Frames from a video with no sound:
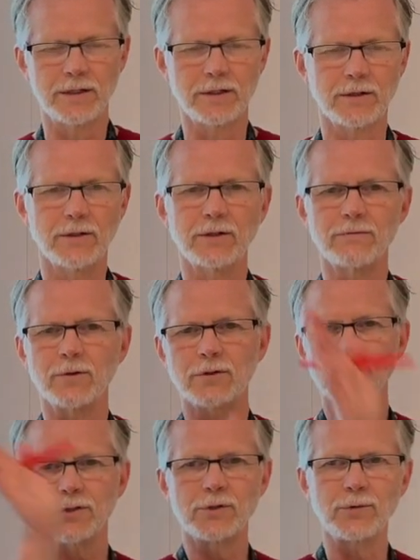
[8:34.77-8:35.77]
it
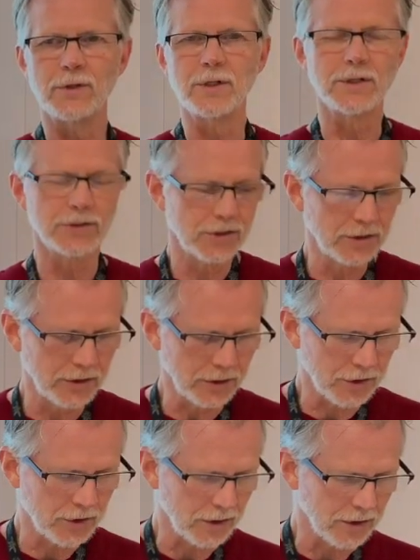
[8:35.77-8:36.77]
converts to a
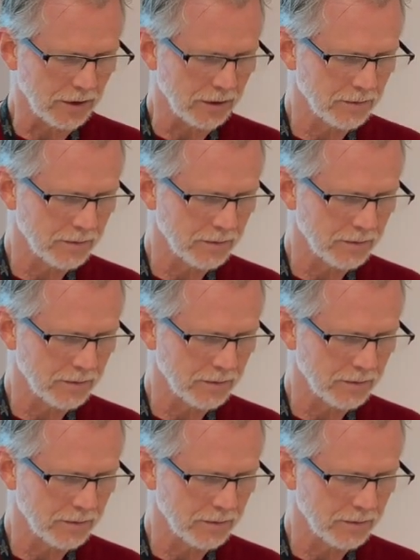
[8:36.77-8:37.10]
serial circuit.